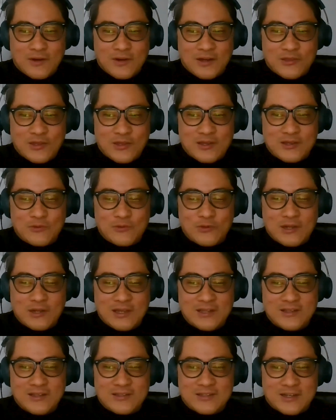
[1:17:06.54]
I think we
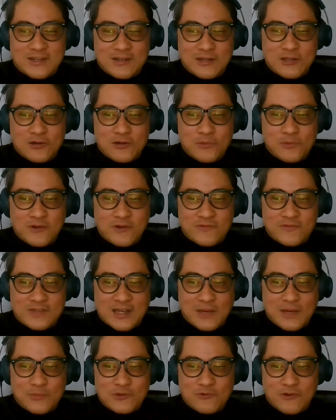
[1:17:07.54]
need a little bit of
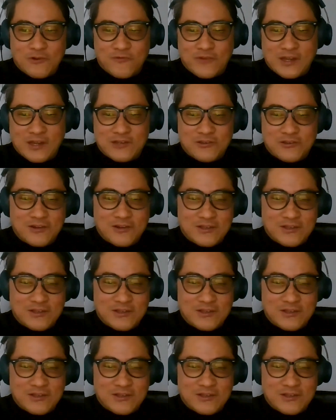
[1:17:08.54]
time to reflect